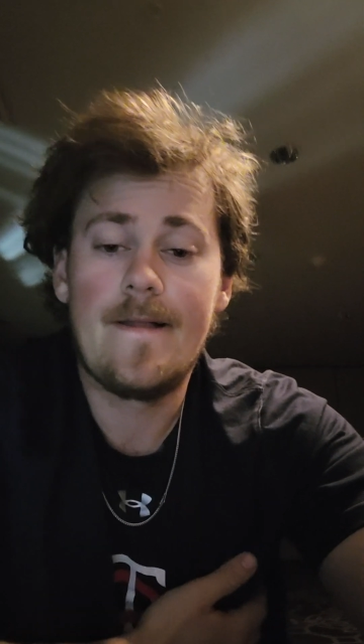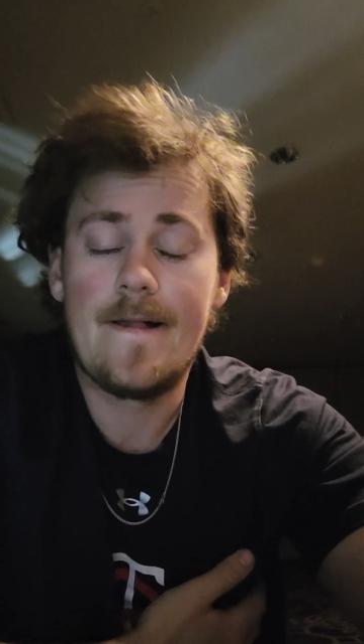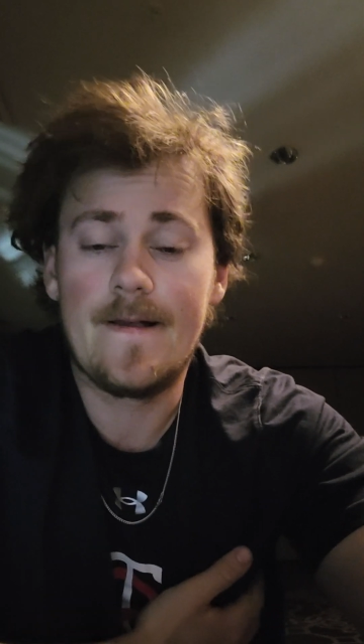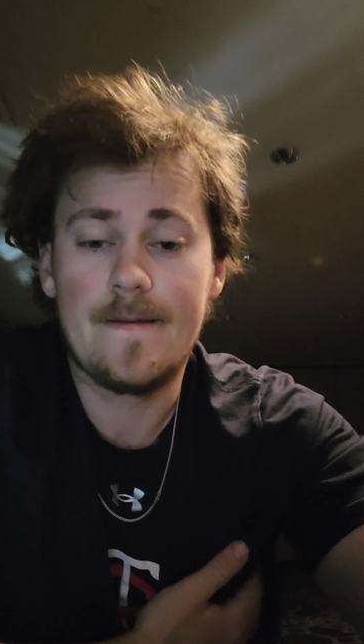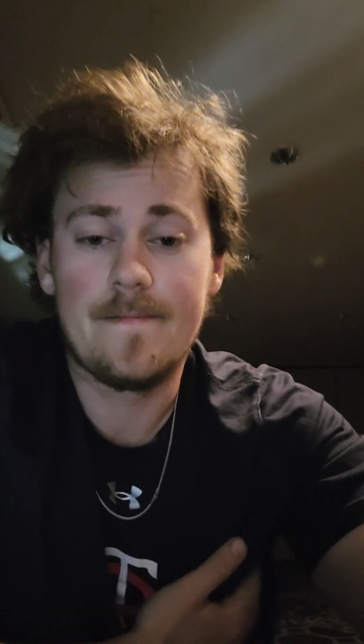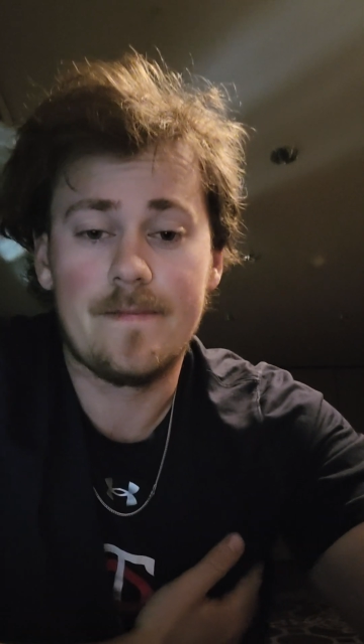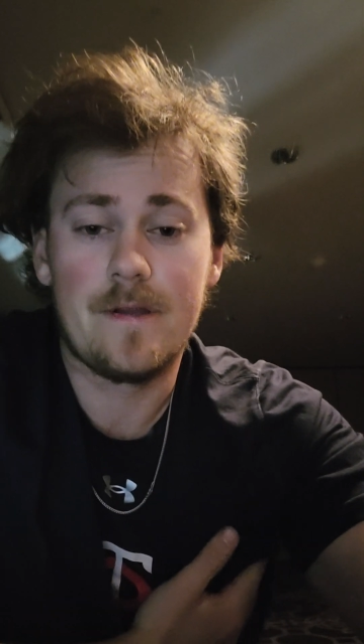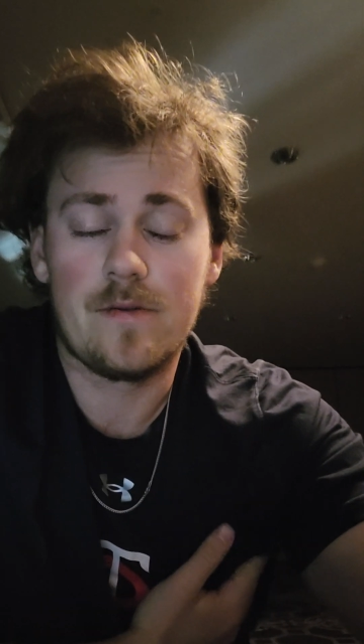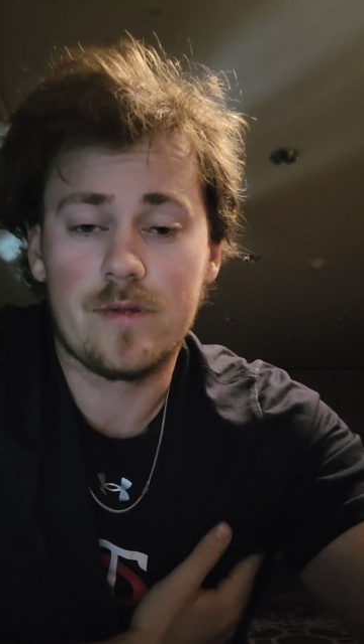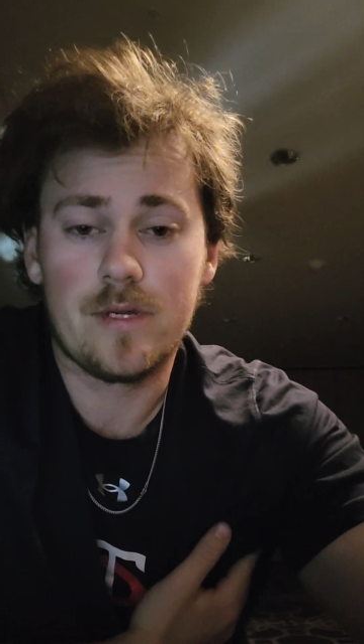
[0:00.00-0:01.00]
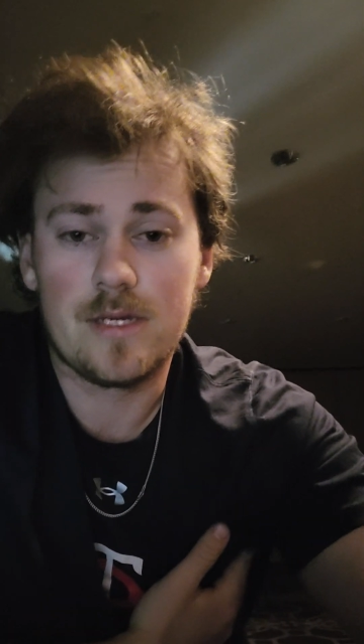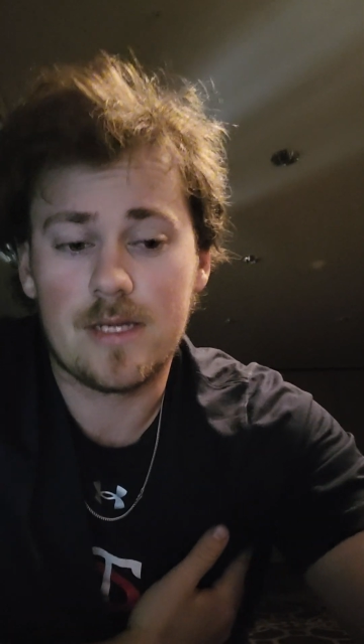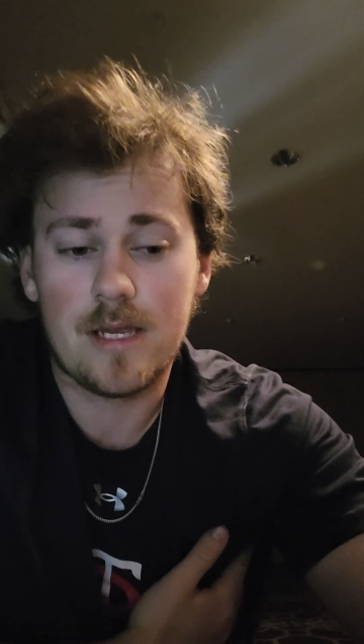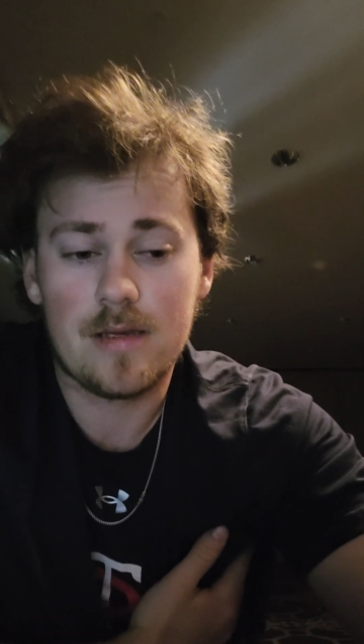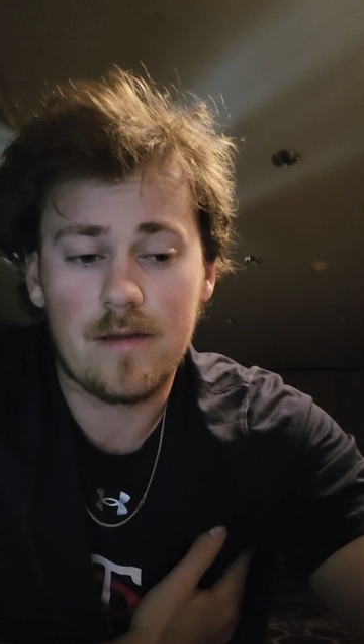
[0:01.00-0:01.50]
and it releases
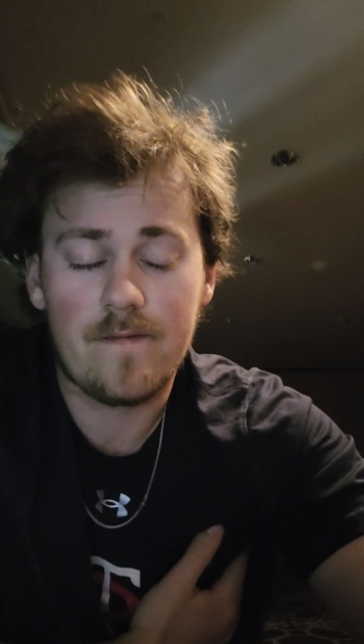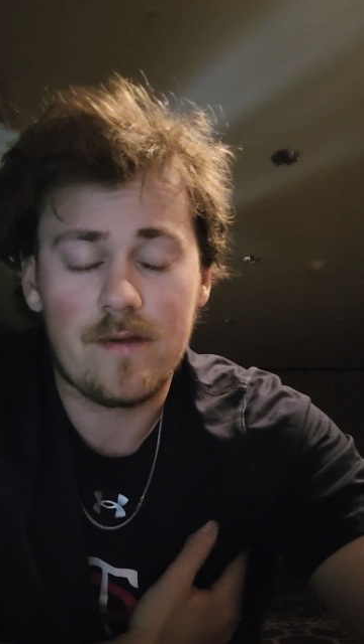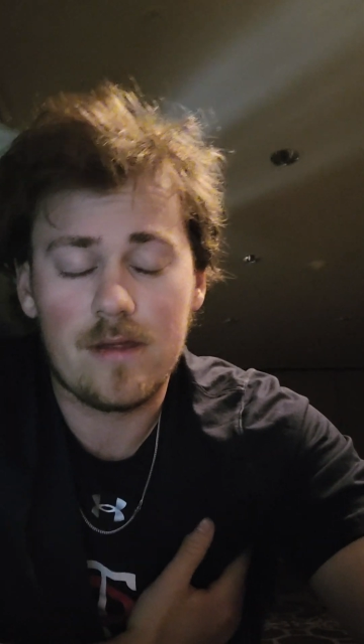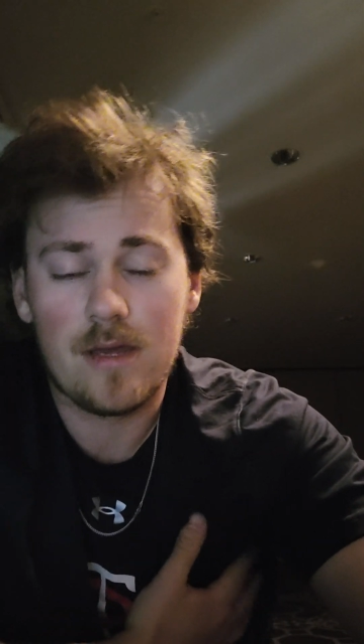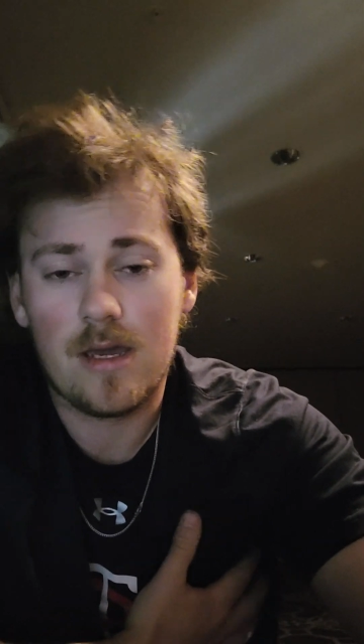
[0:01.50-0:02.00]
that stuff into the